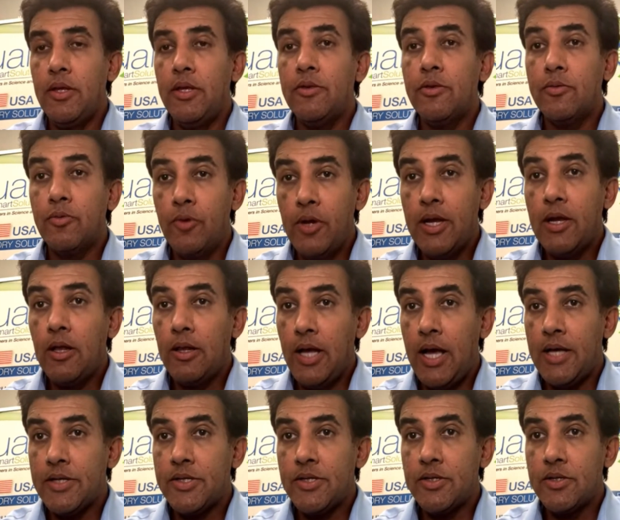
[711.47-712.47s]
3
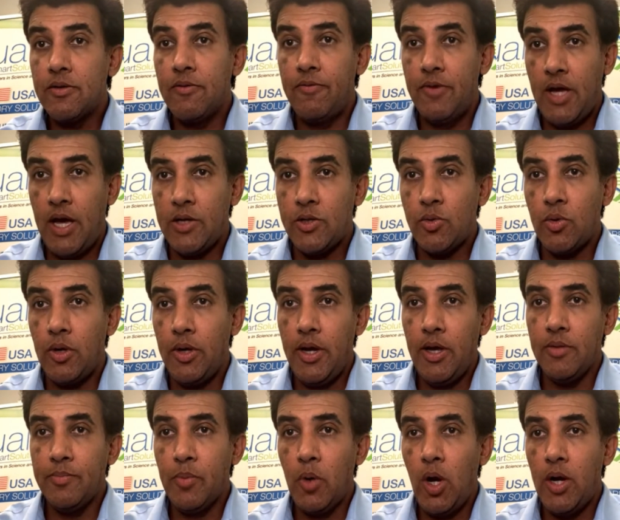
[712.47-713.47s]
classes of natural
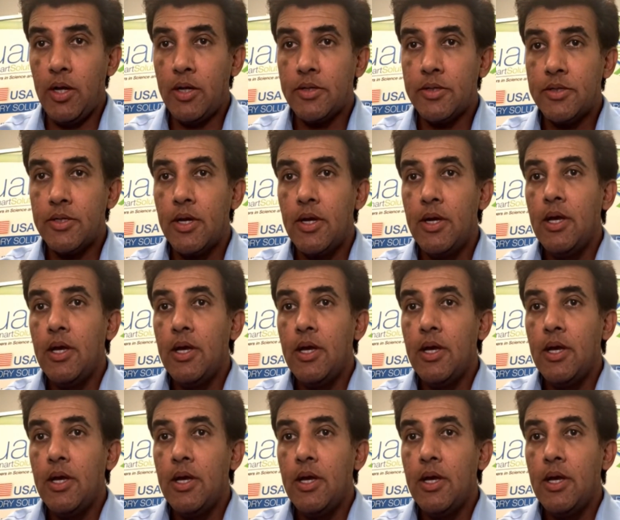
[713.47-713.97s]
health products.